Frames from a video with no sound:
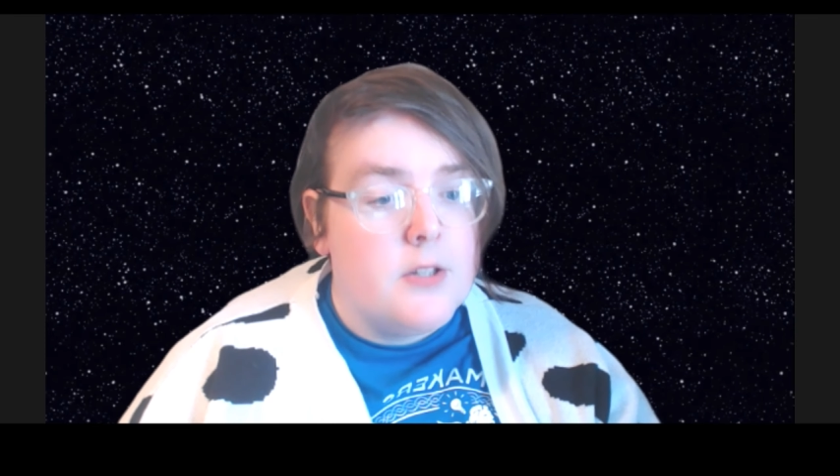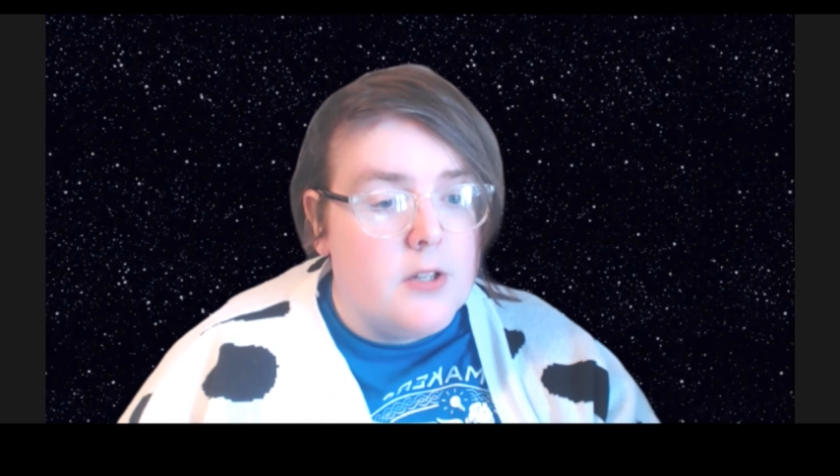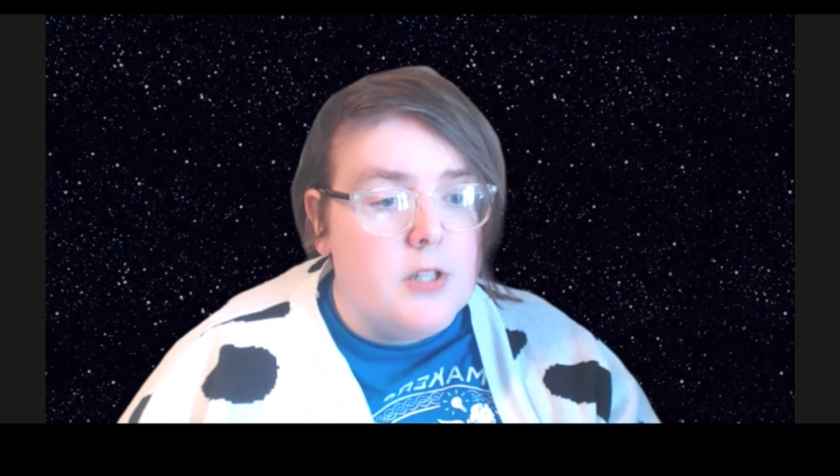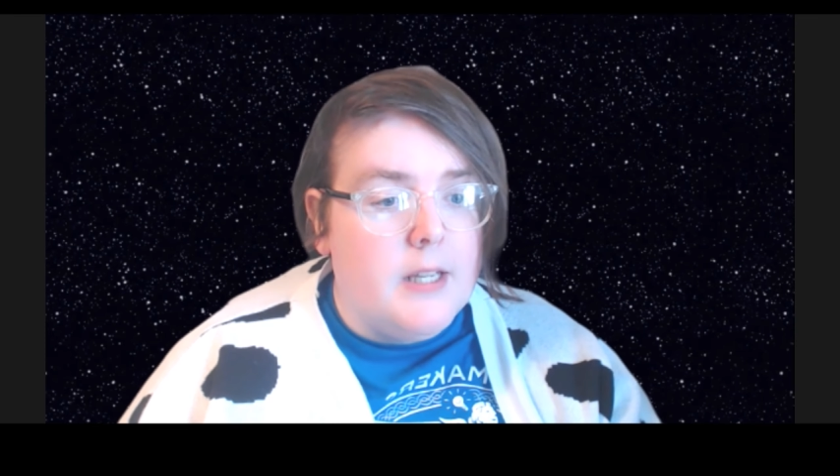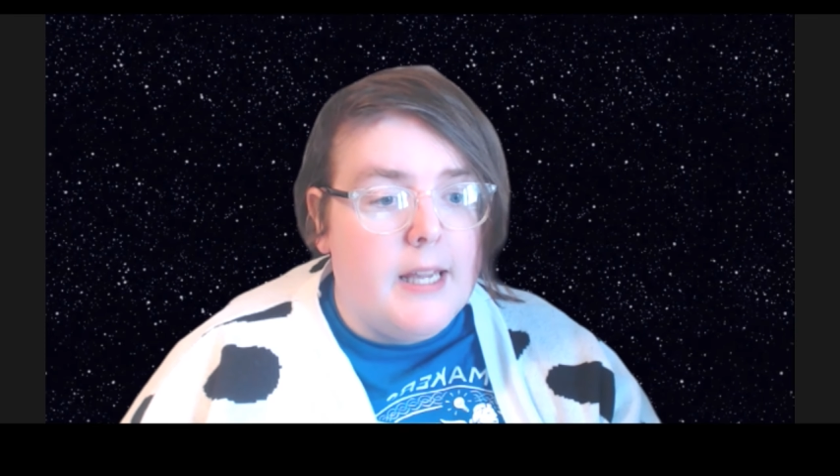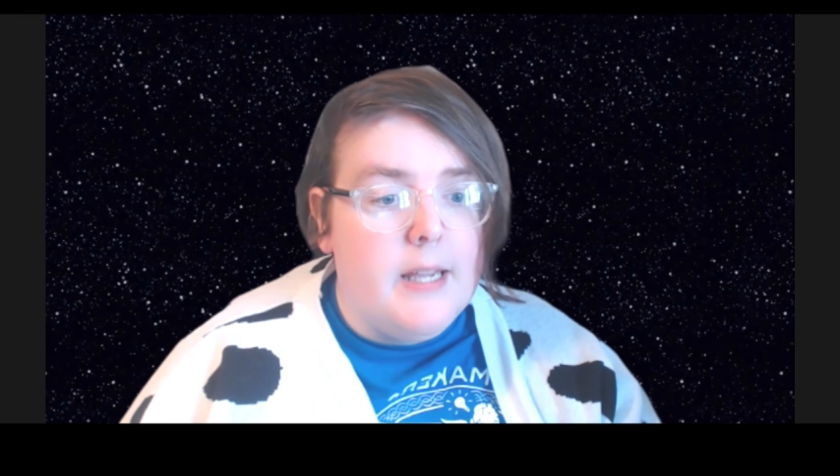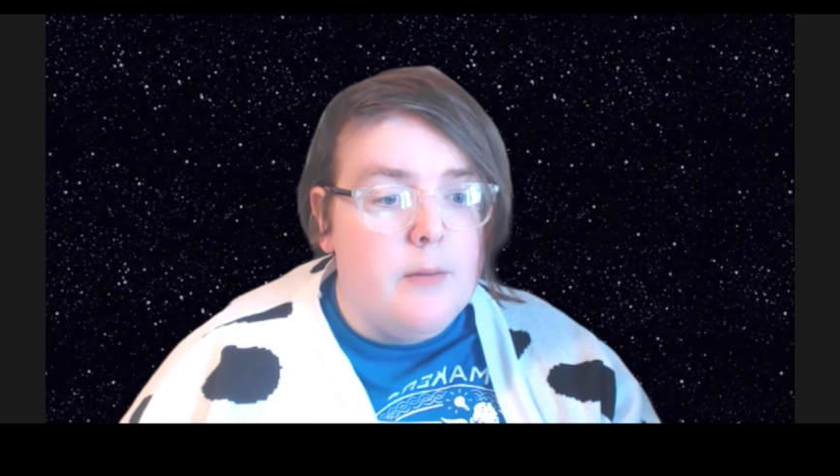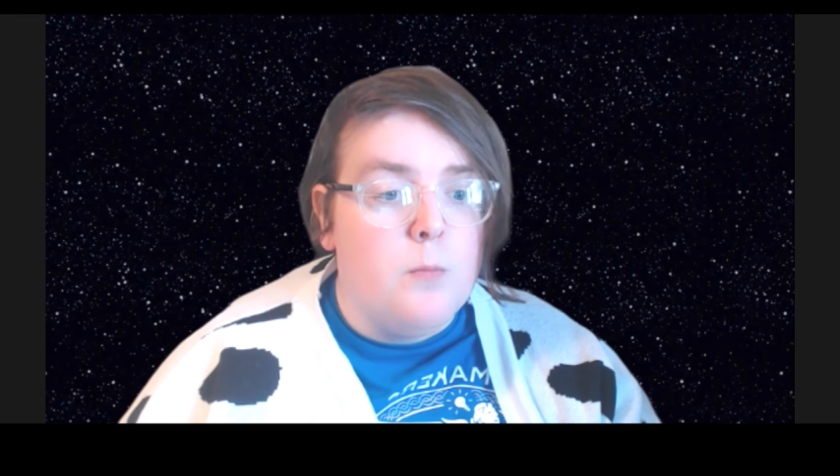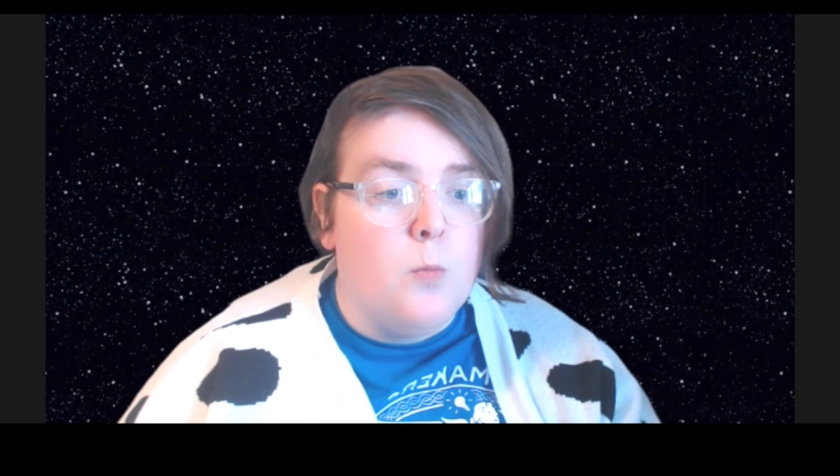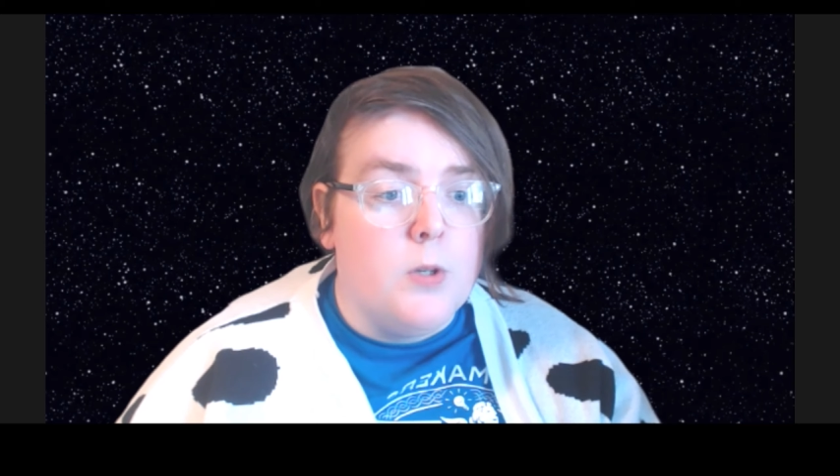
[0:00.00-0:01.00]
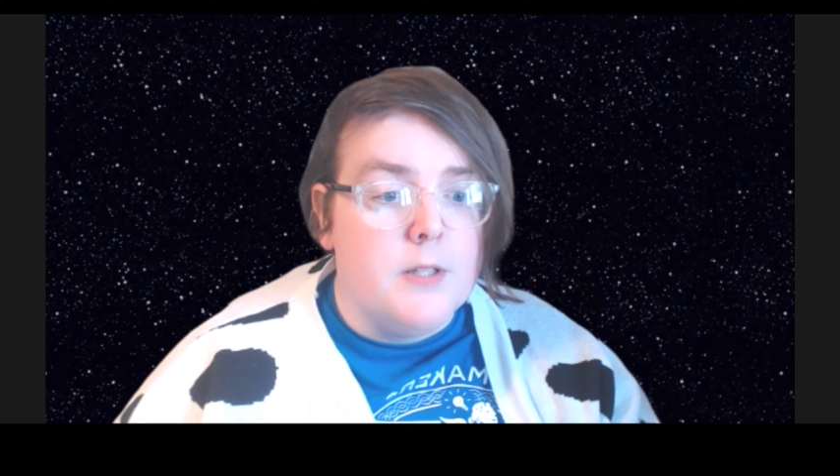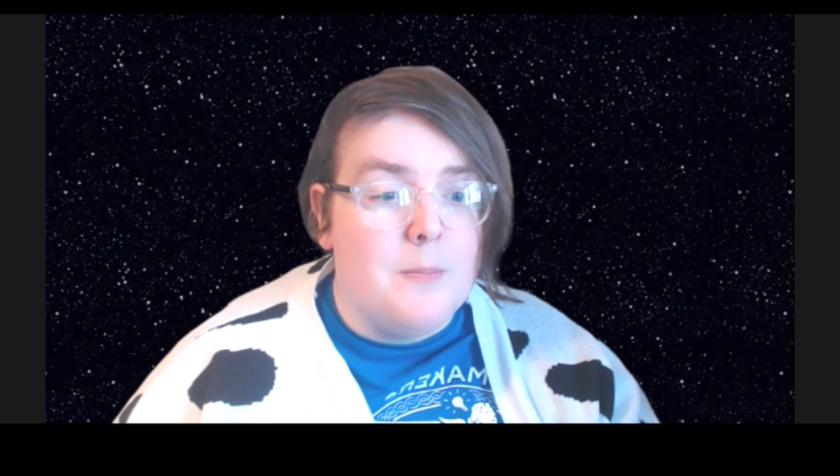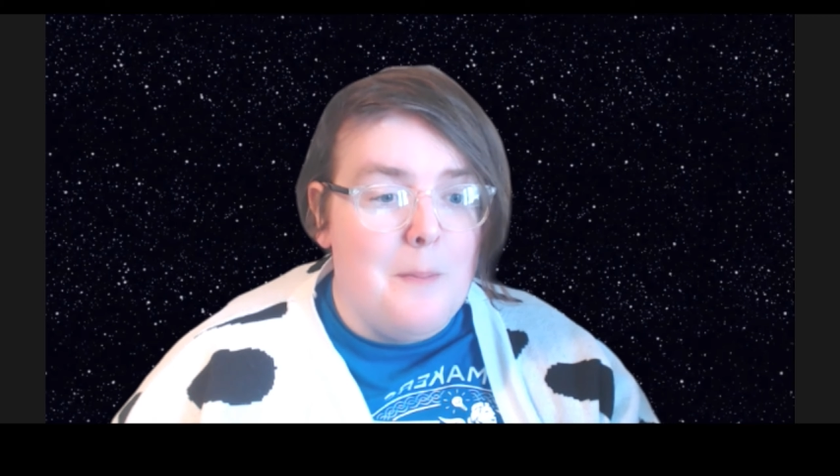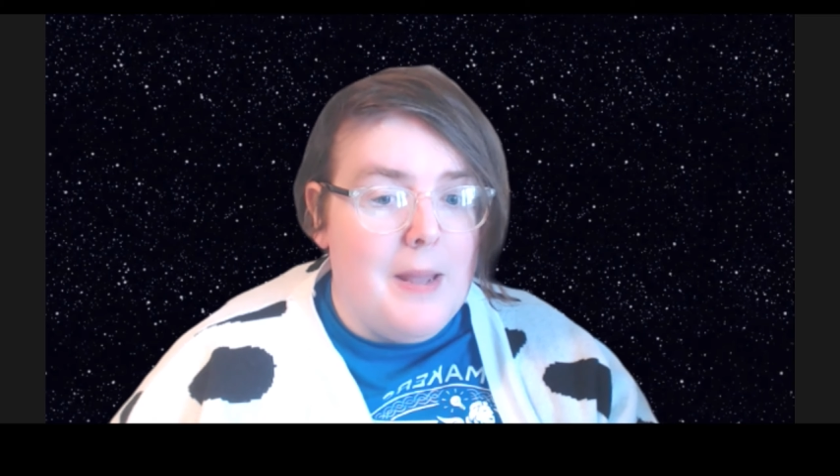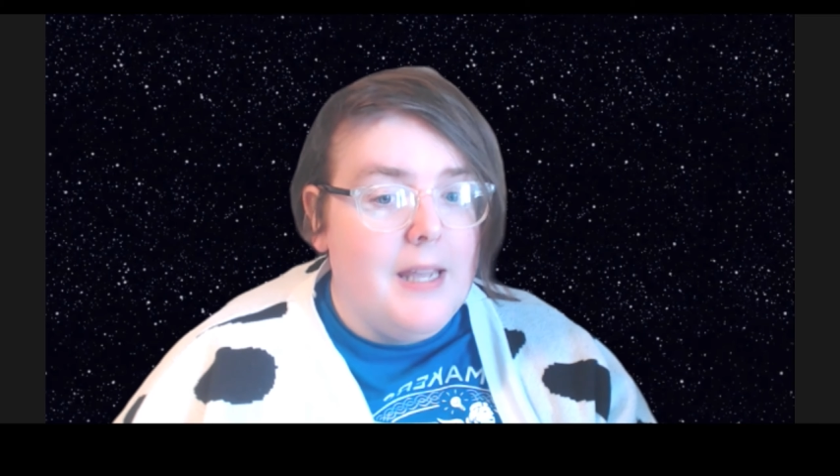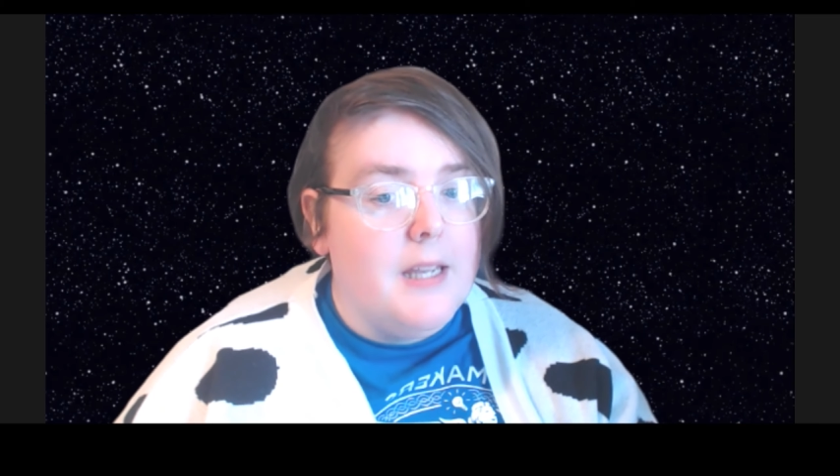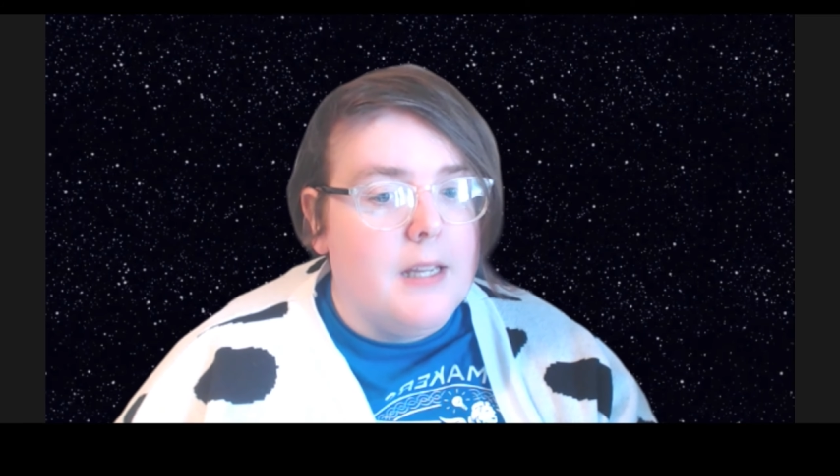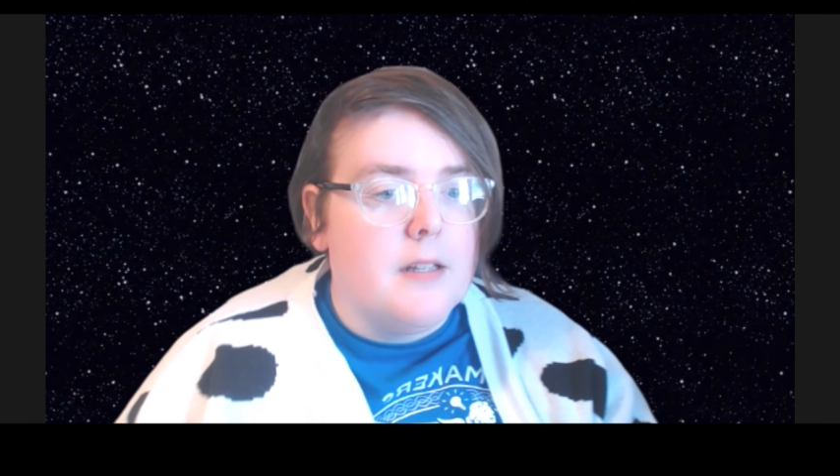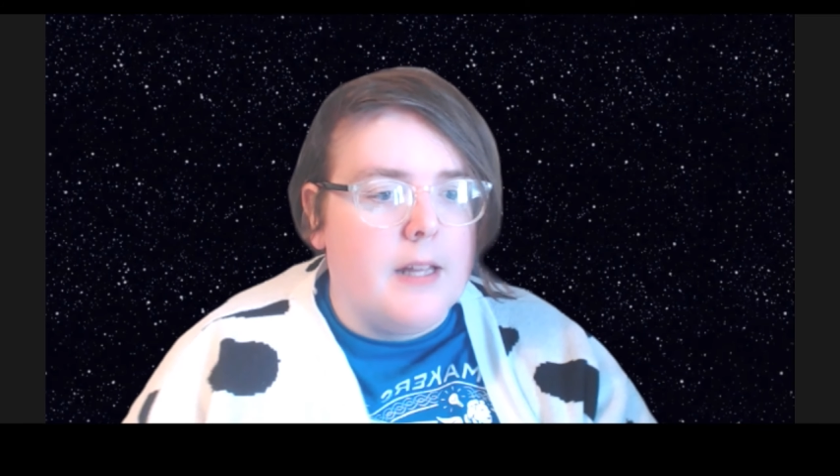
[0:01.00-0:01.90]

such a game was made,